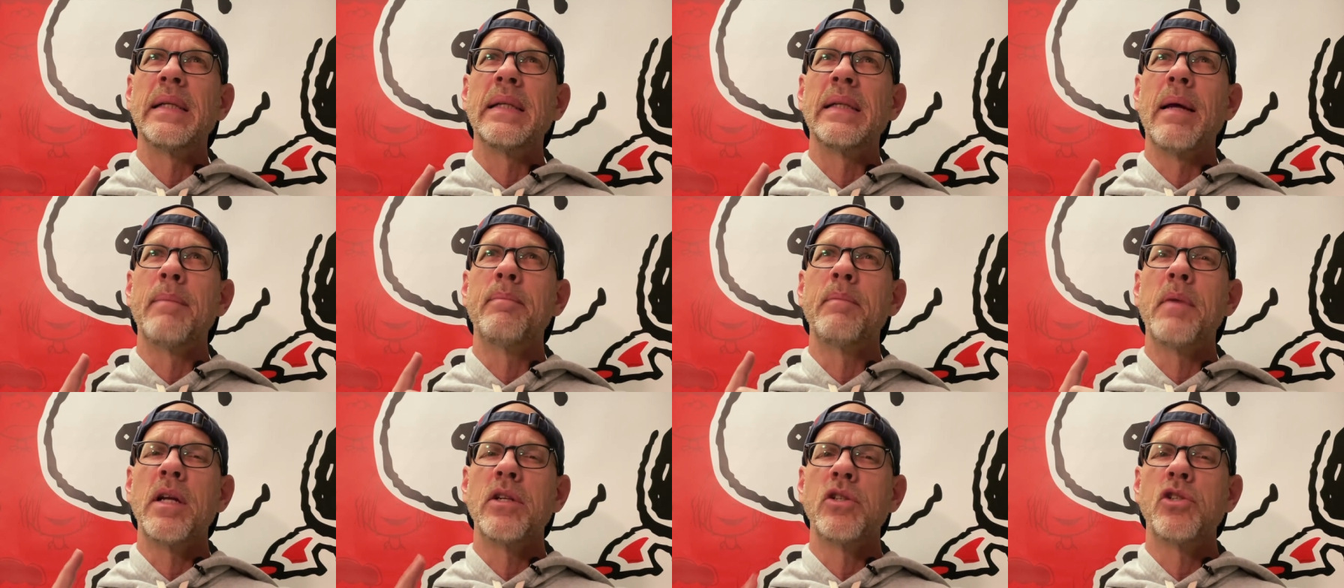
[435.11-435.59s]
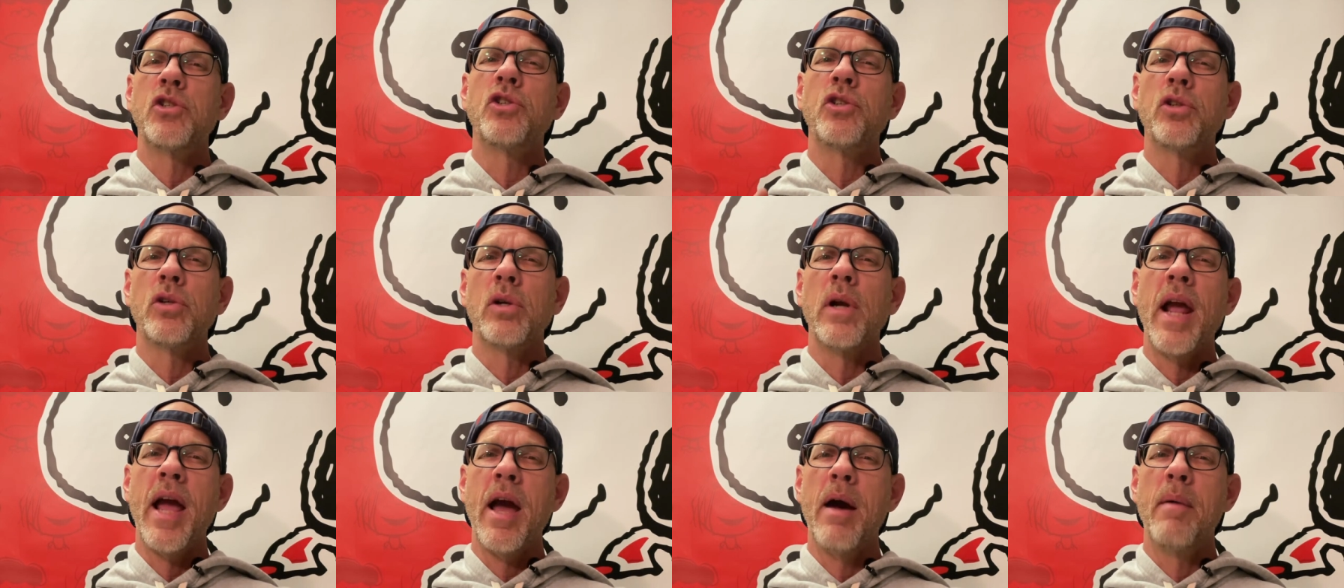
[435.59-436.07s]
I'm not
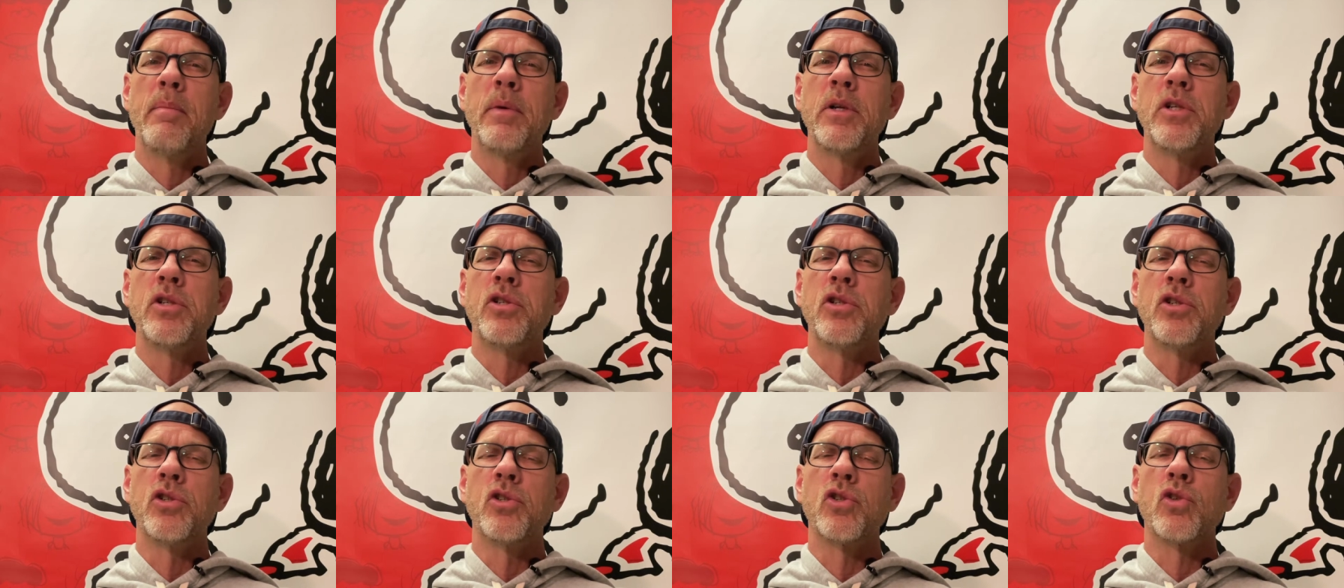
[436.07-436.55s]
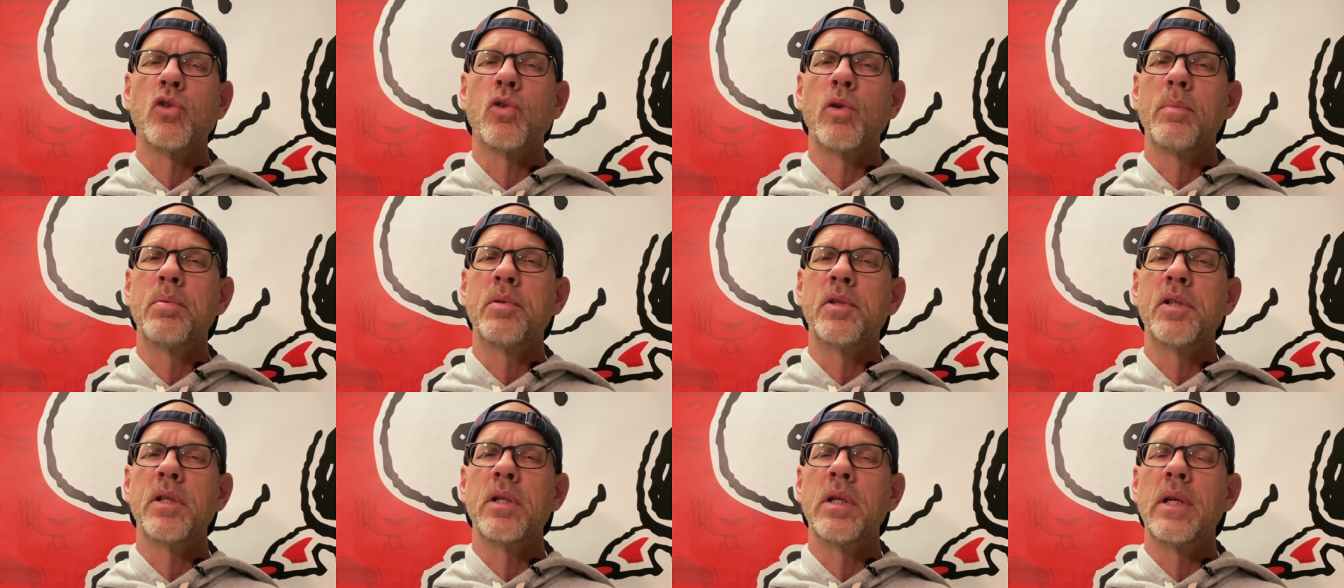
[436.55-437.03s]
sure how much
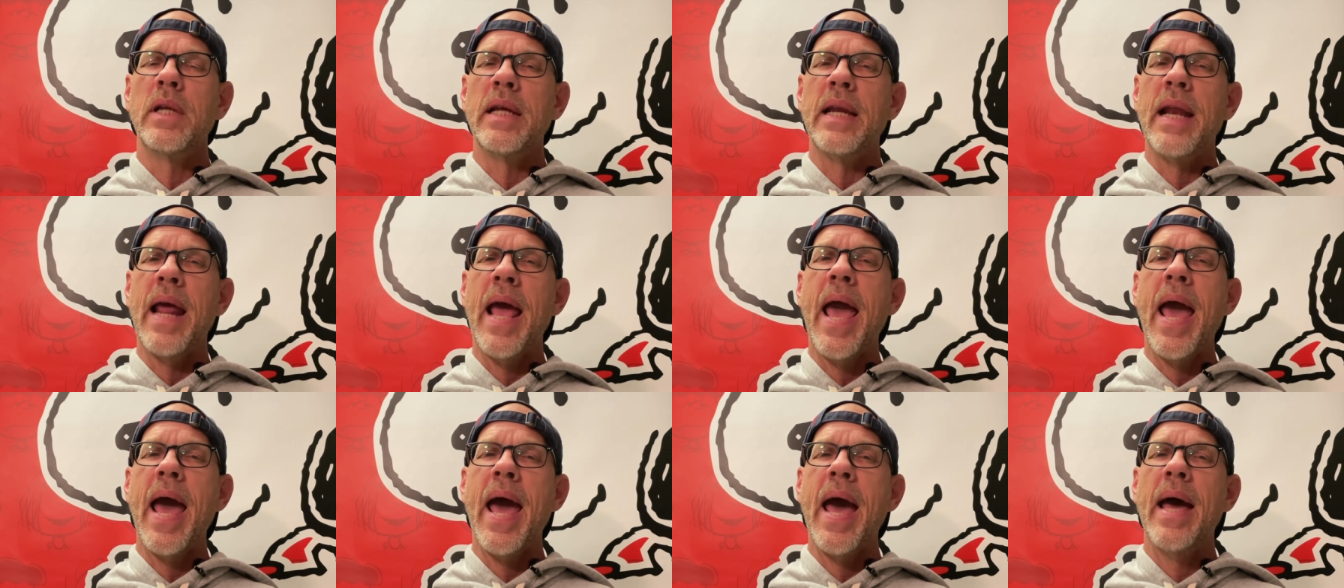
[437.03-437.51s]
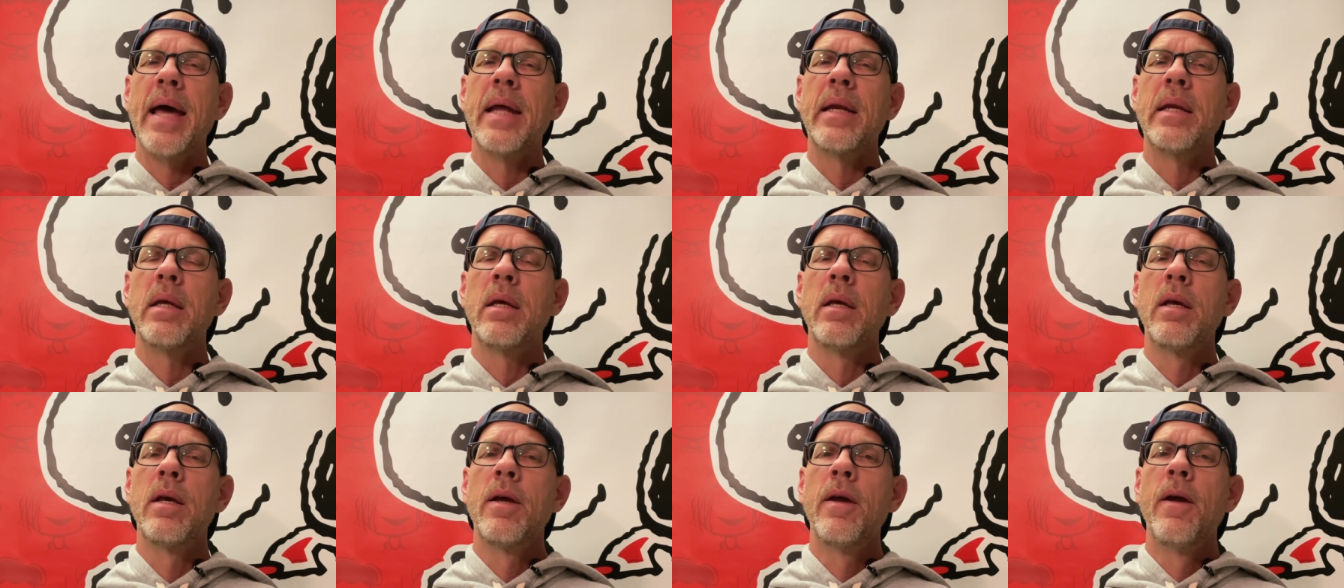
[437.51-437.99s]
description it had